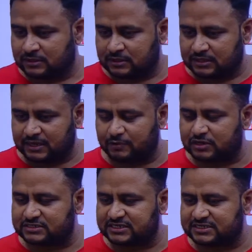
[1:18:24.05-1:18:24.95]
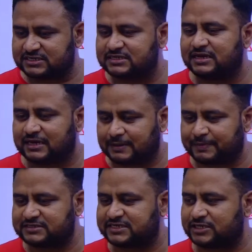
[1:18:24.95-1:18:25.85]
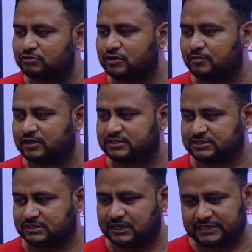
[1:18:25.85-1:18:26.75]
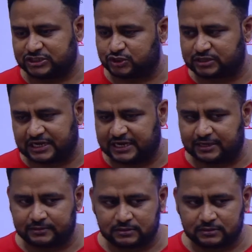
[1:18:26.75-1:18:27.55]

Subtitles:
Democracy, it is representative democracy. Understood? Clear?